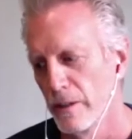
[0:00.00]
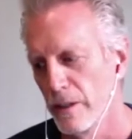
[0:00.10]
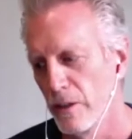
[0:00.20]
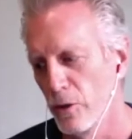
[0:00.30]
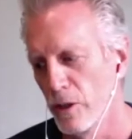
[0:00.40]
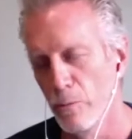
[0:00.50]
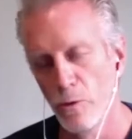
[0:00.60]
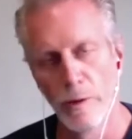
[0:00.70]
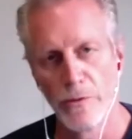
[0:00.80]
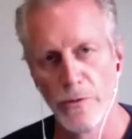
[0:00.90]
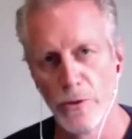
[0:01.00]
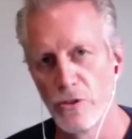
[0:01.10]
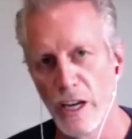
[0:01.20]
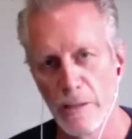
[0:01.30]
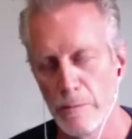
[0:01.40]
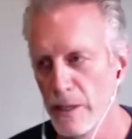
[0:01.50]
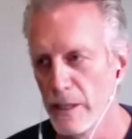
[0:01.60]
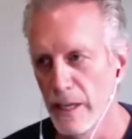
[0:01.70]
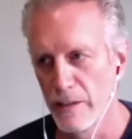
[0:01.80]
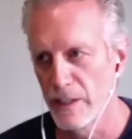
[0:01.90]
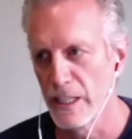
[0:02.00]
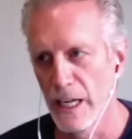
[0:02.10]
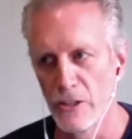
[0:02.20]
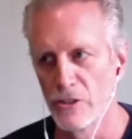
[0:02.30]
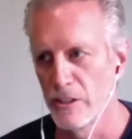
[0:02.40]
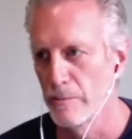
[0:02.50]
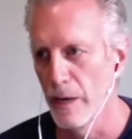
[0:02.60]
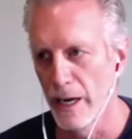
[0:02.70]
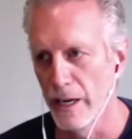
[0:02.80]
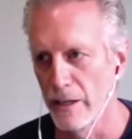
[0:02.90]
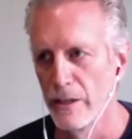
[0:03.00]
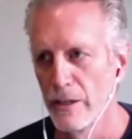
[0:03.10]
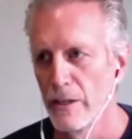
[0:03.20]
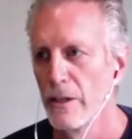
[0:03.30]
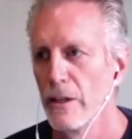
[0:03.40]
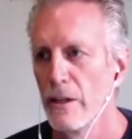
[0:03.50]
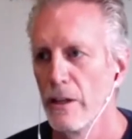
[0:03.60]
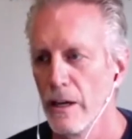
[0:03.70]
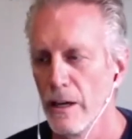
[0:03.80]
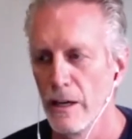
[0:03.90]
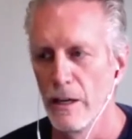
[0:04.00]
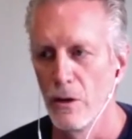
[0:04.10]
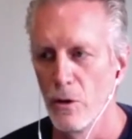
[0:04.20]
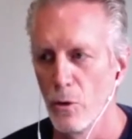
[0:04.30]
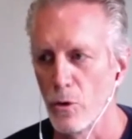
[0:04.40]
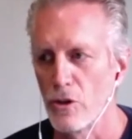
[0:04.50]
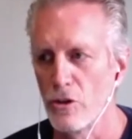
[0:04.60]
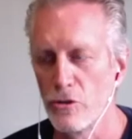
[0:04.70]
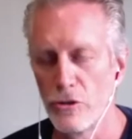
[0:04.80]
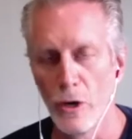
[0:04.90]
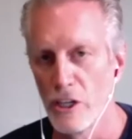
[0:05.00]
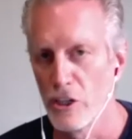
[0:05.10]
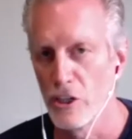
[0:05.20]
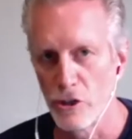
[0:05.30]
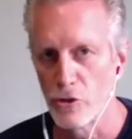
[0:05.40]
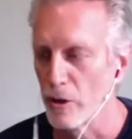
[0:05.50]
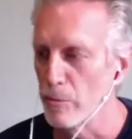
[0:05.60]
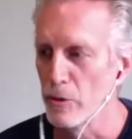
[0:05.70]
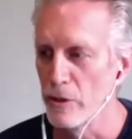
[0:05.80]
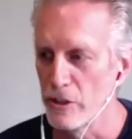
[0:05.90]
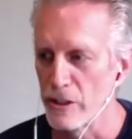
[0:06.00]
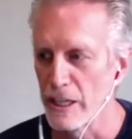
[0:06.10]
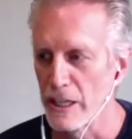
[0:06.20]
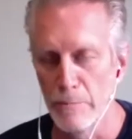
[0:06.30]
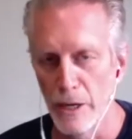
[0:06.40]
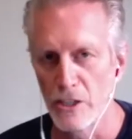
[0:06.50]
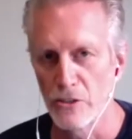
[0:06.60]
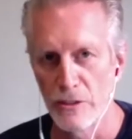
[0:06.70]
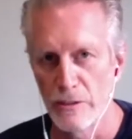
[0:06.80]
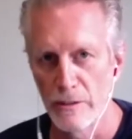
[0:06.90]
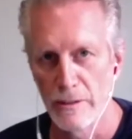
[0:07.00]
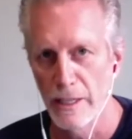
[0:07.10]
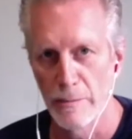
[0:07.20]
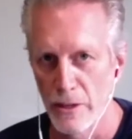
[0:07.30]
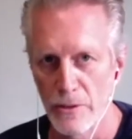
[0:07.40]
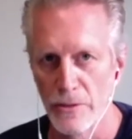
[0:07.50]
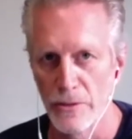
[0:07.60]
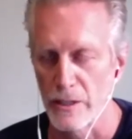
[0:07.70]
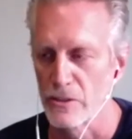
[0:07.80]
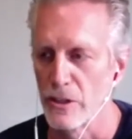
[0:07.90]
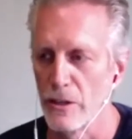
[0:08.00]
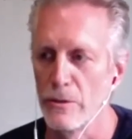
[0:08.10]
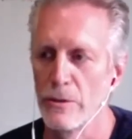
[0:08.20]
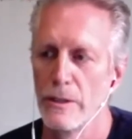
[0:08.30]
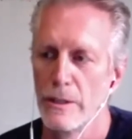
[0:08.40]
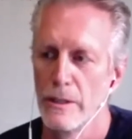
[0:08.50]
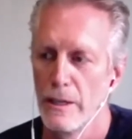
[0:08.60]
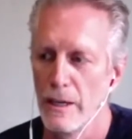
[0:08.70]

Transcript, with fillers: you can move up the food chain and be kind of acknowledged and admired, uh, or you don't and you're in trouble and you're getting punished like a motherfucker. So right.